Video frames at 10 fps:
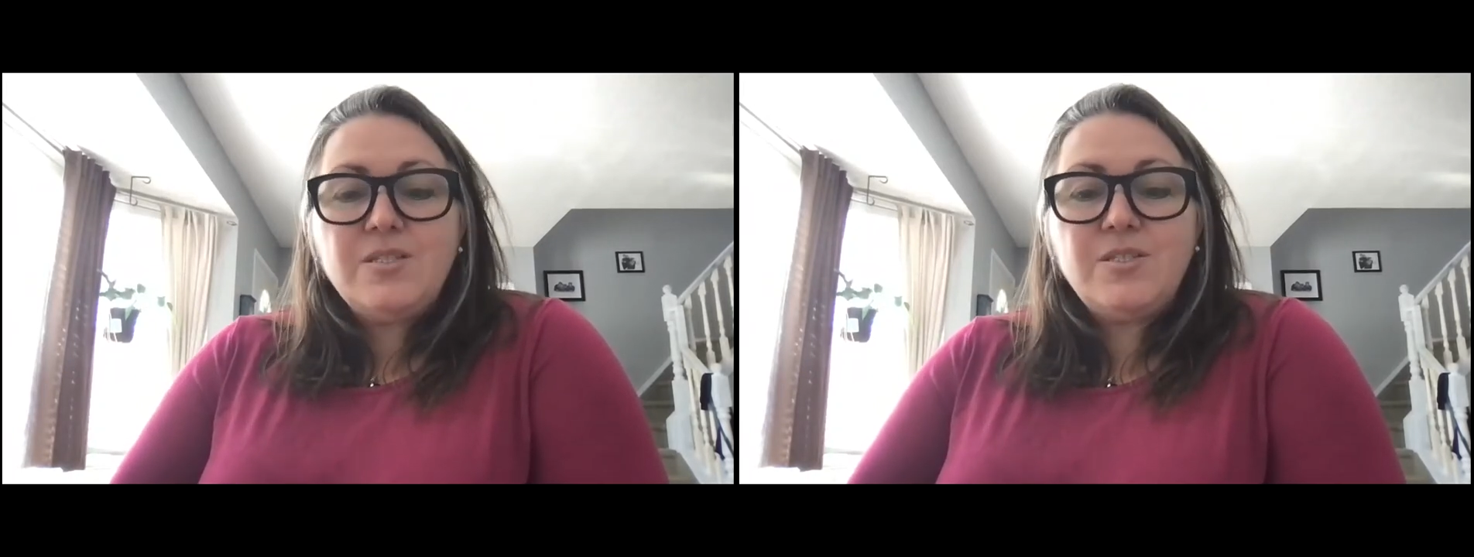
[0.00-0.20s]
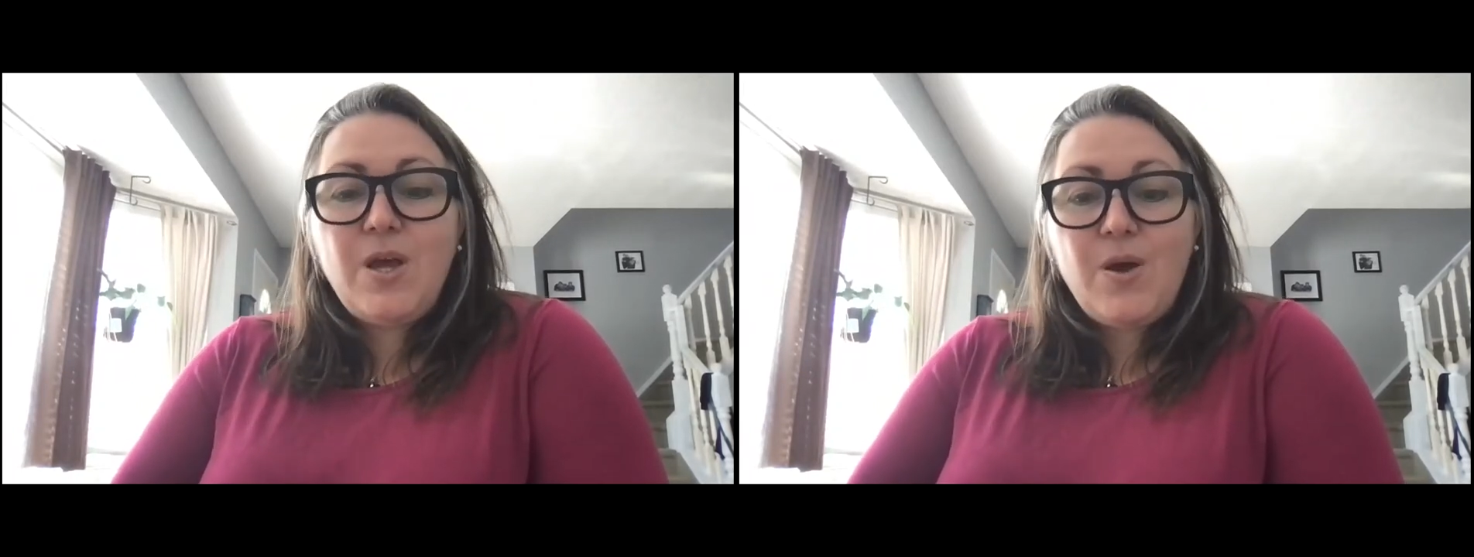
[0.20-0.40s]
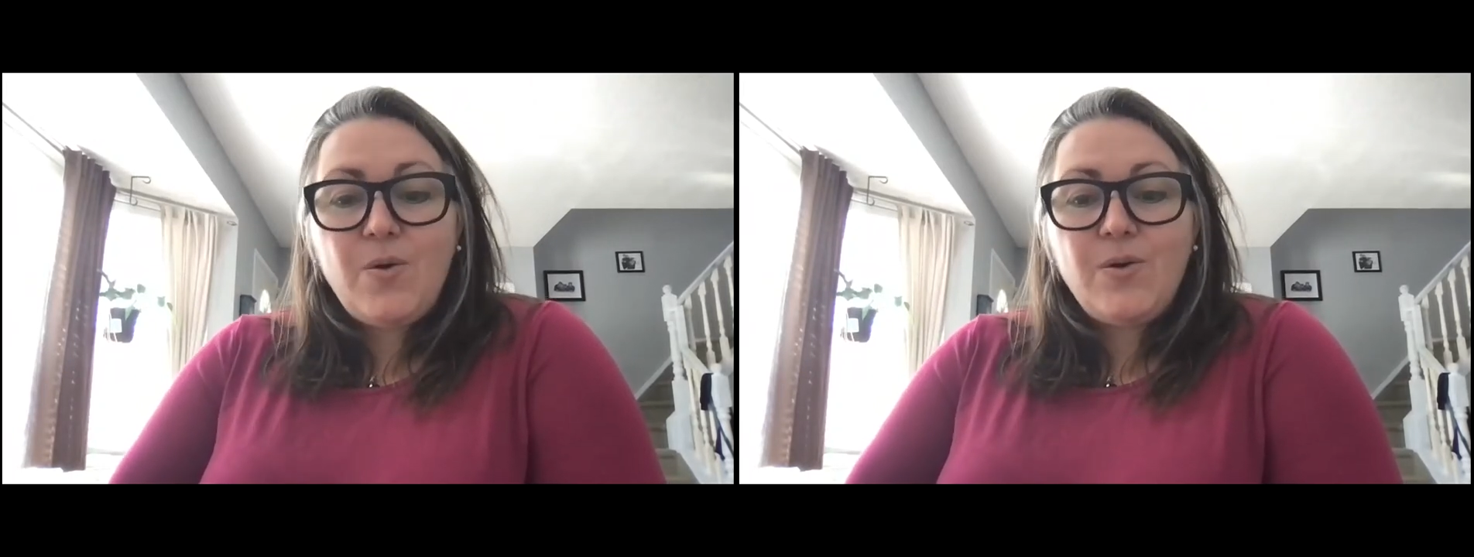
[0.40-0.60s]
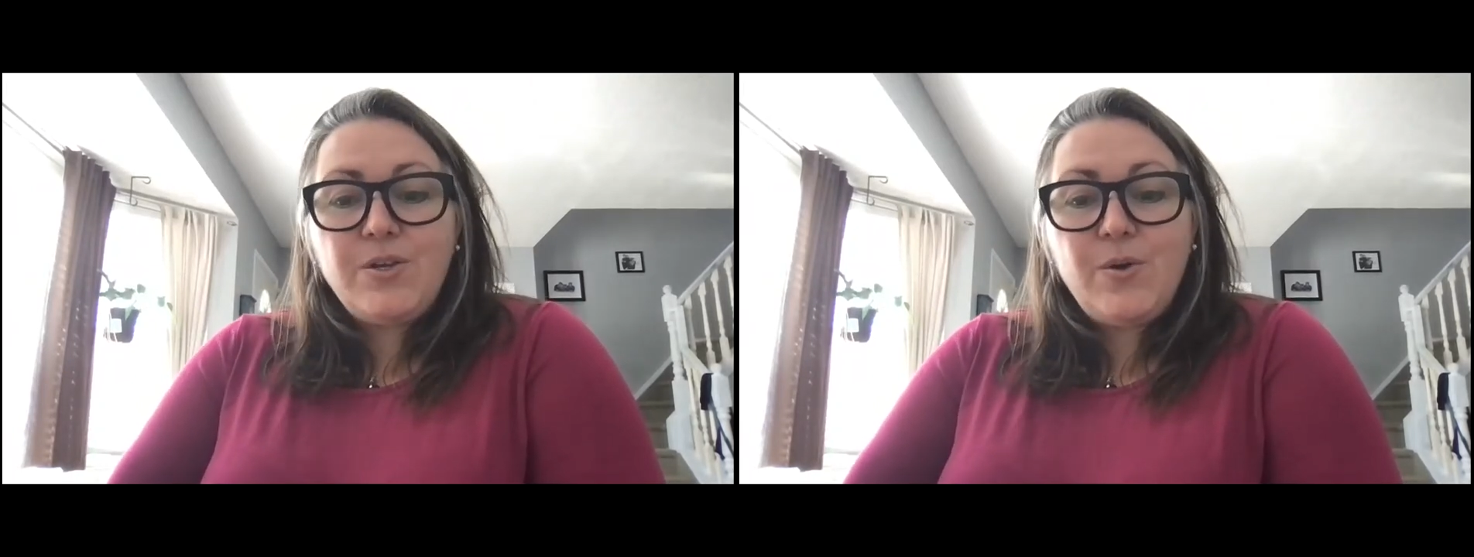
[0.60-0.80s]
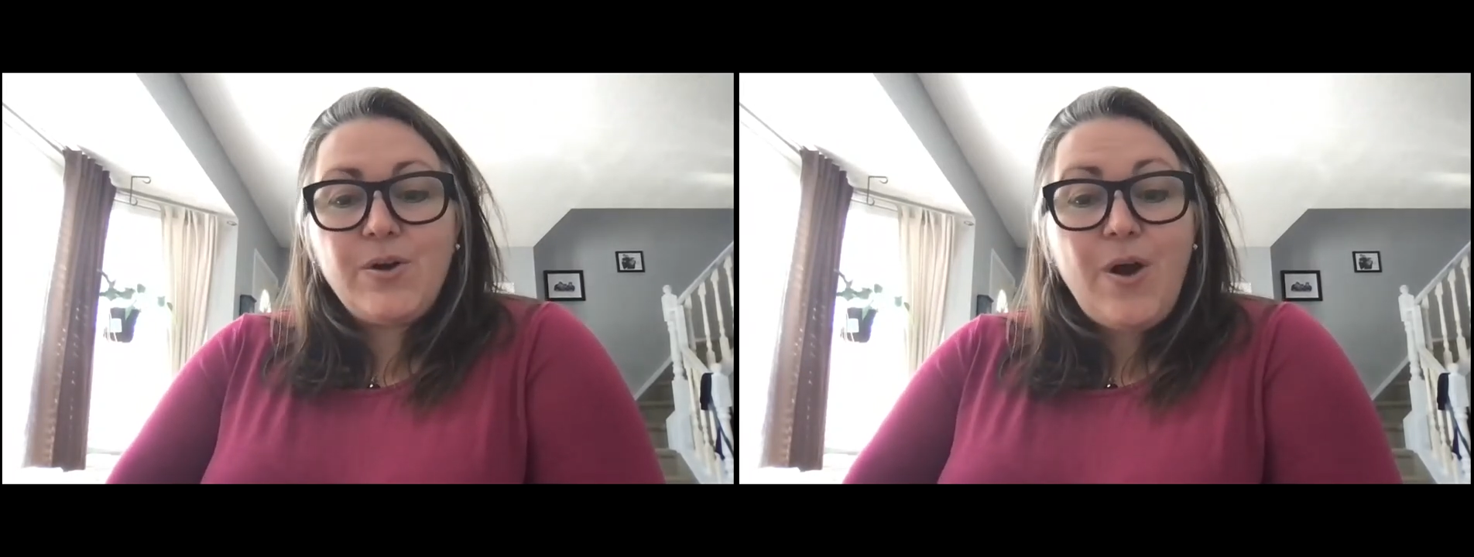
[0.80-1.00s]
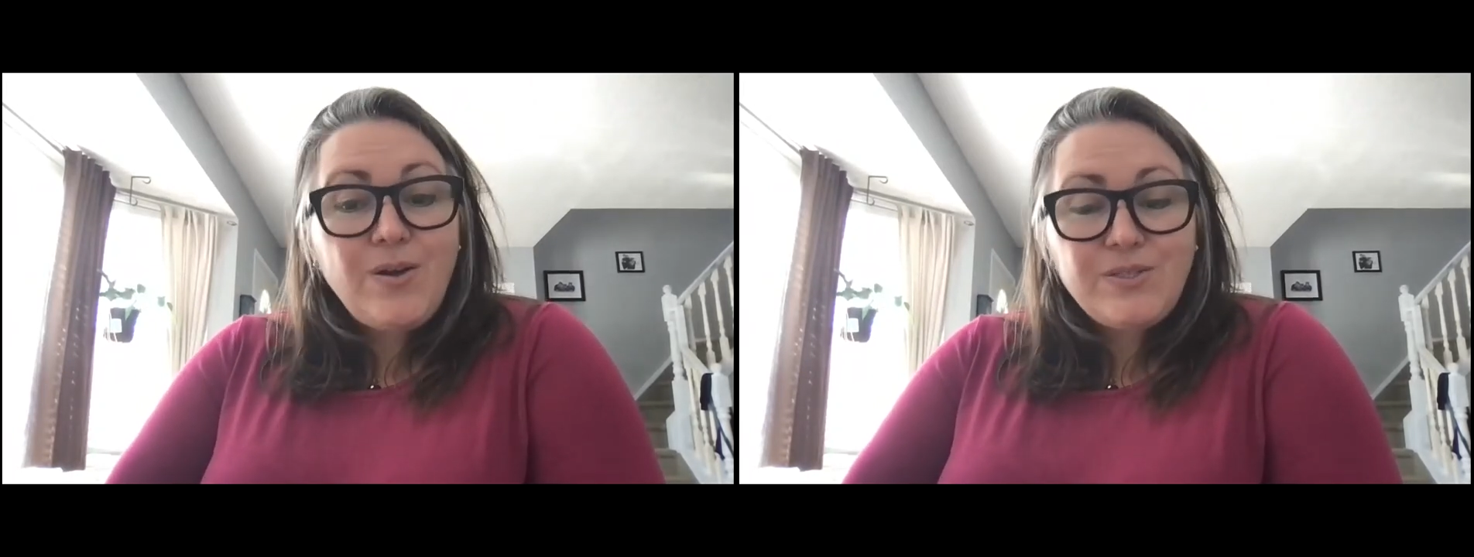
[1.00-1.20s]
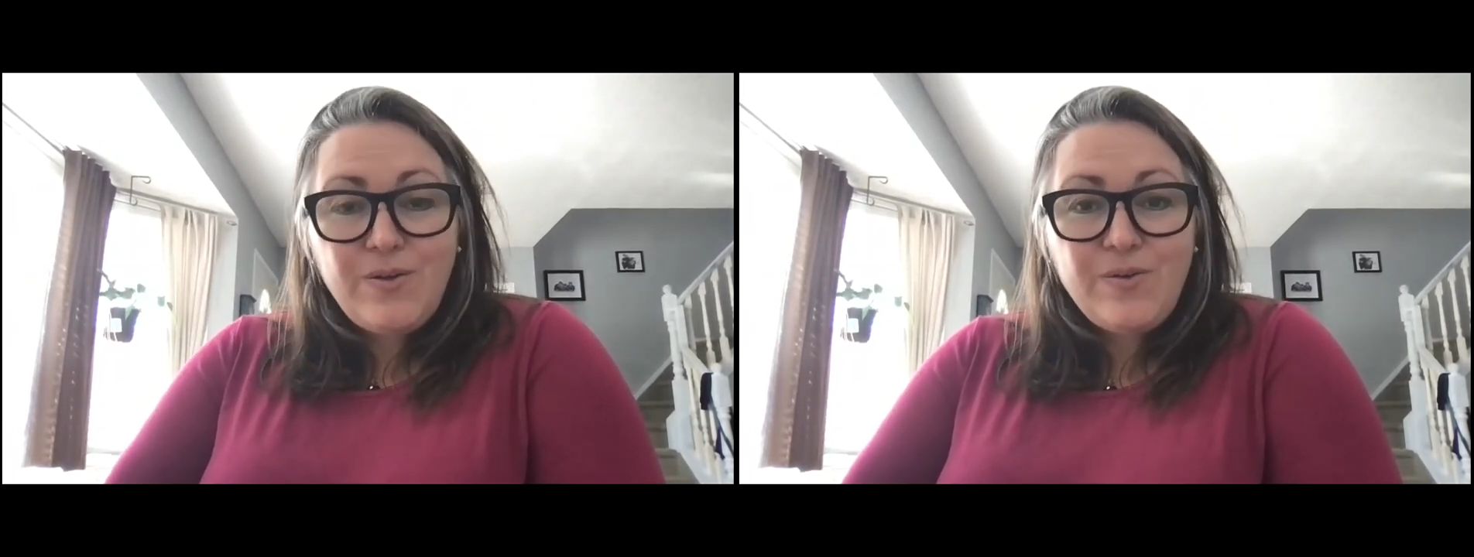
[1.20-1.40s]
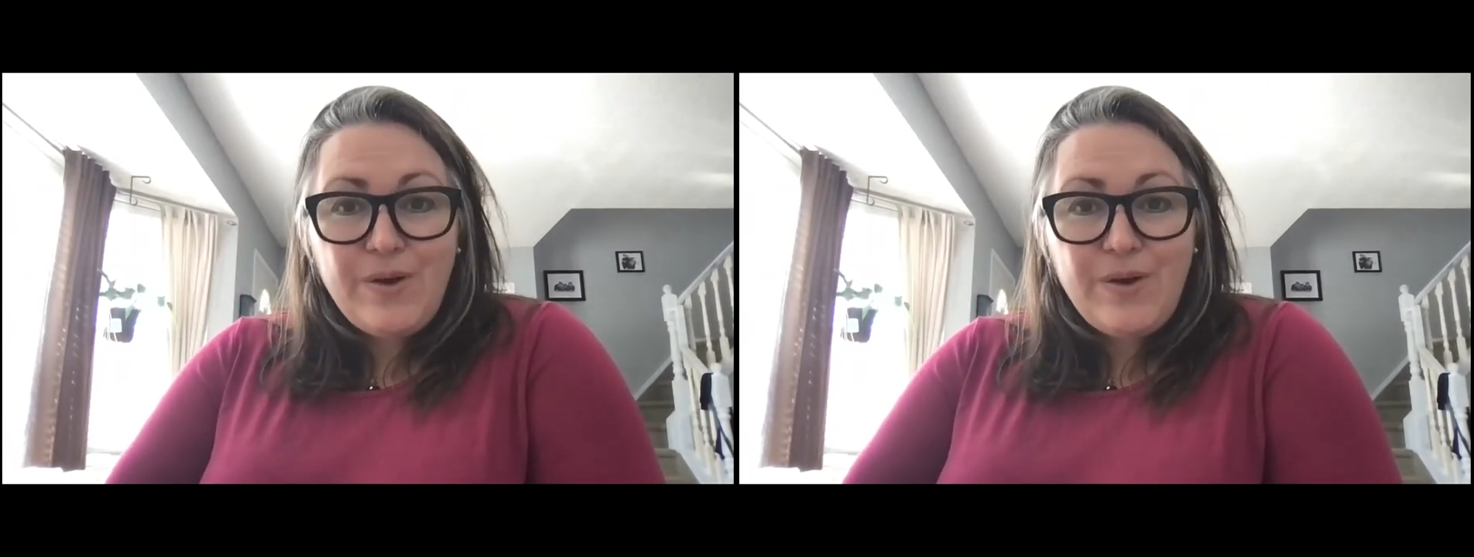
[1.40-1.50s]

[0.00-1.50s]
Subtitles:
So you're also